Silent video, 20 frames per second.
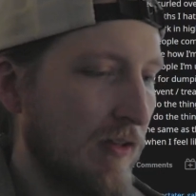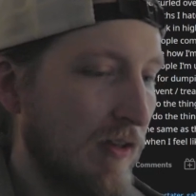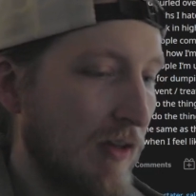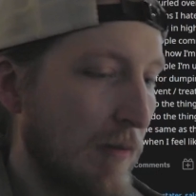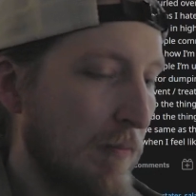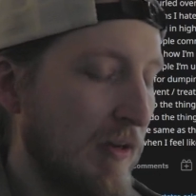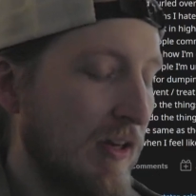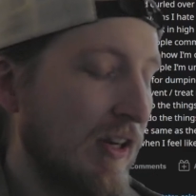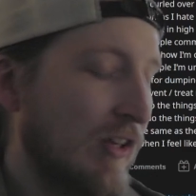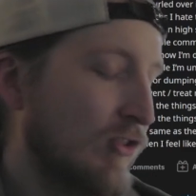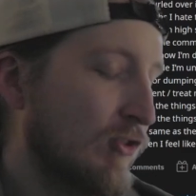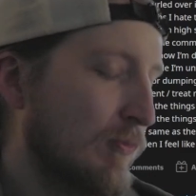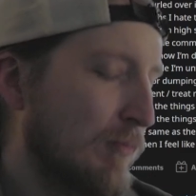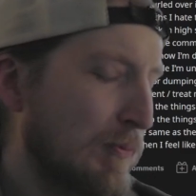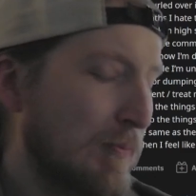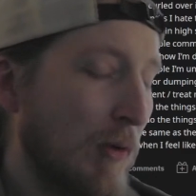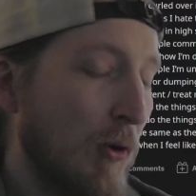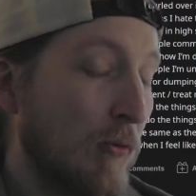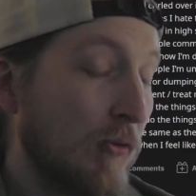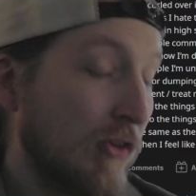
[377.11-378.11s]
I mean, it's
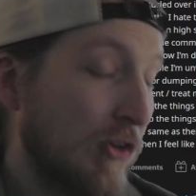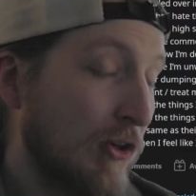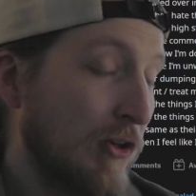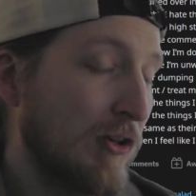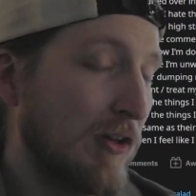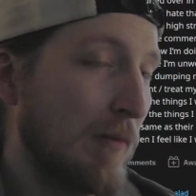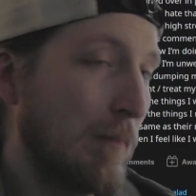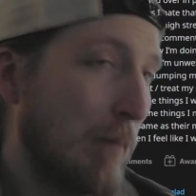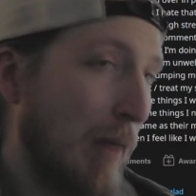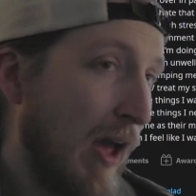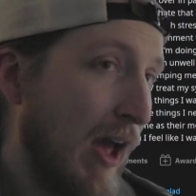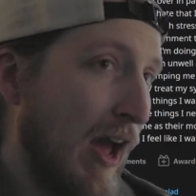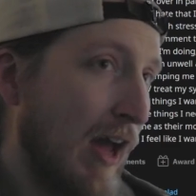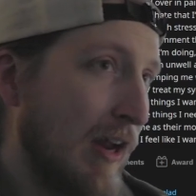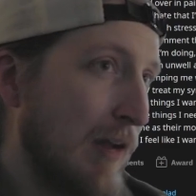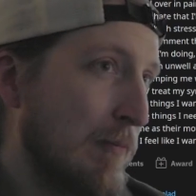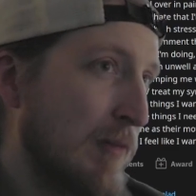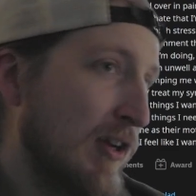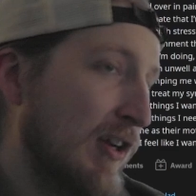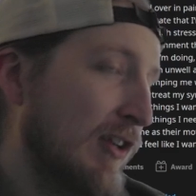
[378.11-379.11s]
both good and bad.
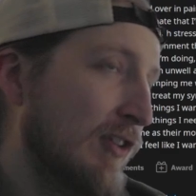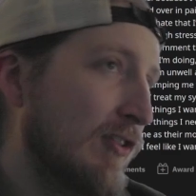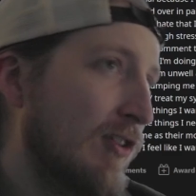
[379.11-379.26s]
I mean,